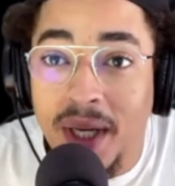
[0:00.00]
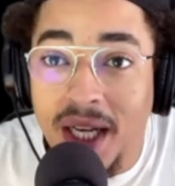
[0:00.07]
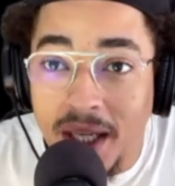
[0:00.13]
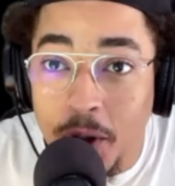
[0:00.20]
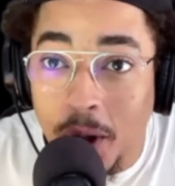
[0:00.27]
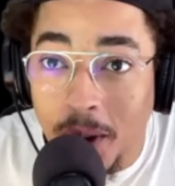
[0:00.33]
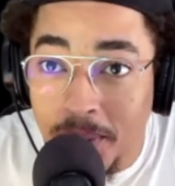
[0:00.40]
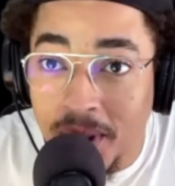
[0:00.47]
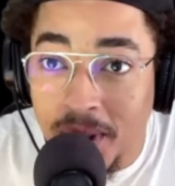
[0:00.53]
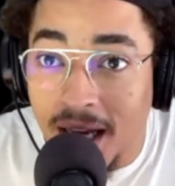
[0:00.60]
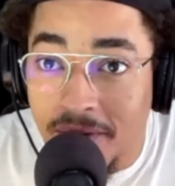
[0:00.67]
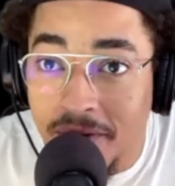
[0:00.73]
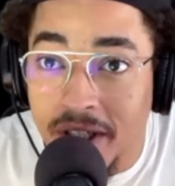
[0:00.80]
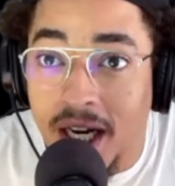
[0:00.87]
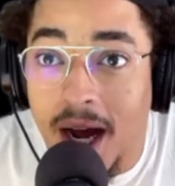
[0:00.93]
your
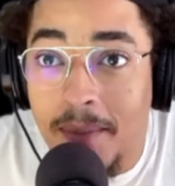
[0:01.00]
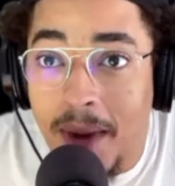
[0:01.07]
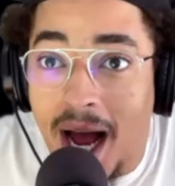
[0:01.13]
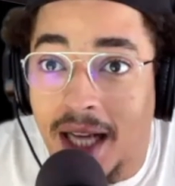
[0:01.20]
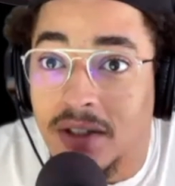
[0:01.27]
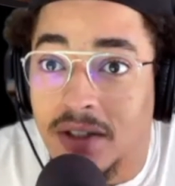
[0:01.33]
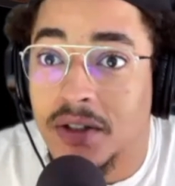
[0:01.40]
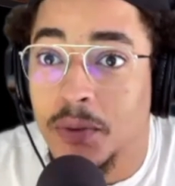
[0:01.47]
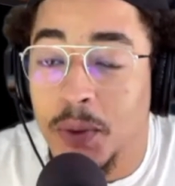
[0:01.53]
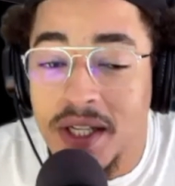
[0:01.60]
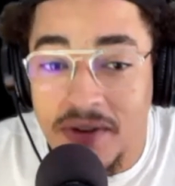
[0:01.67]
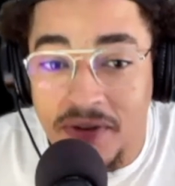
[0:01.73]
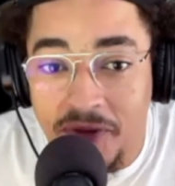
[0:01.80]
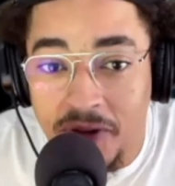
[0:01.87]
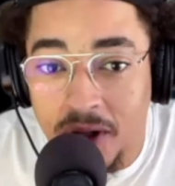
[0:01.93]
beloved Hamas
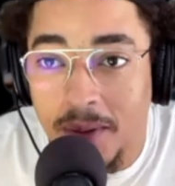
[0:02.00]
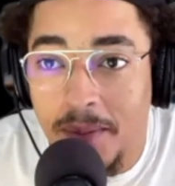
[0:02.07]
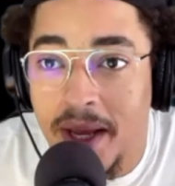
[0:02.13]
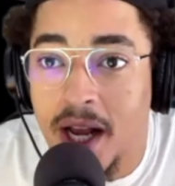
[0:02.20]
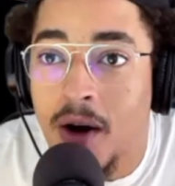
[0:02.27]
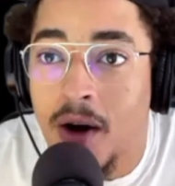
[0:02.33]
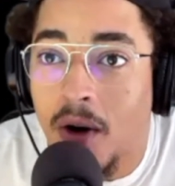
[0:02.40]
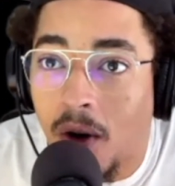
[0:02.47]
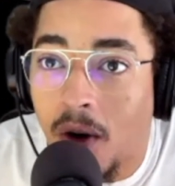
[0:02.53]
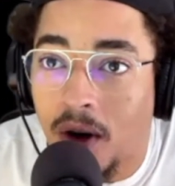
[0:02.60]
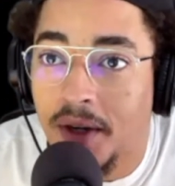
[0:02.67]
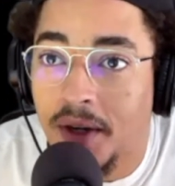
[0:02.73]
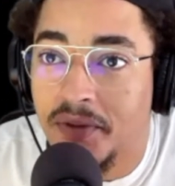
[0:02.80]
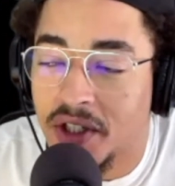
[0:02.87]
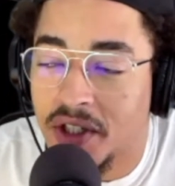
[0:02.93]
was filming
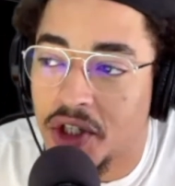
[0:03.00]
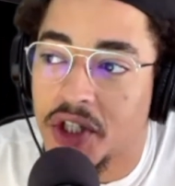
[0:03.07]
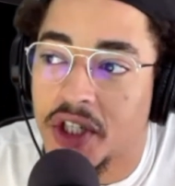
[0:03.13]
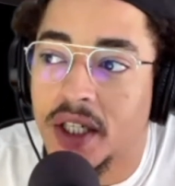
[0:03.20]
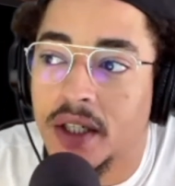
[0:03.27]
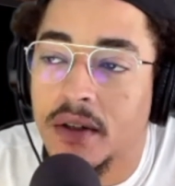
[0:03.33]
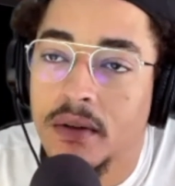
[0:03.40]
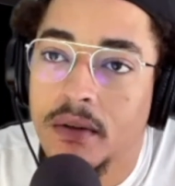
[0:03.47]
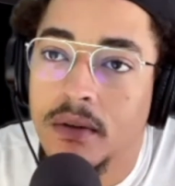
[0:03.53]
all of this shit.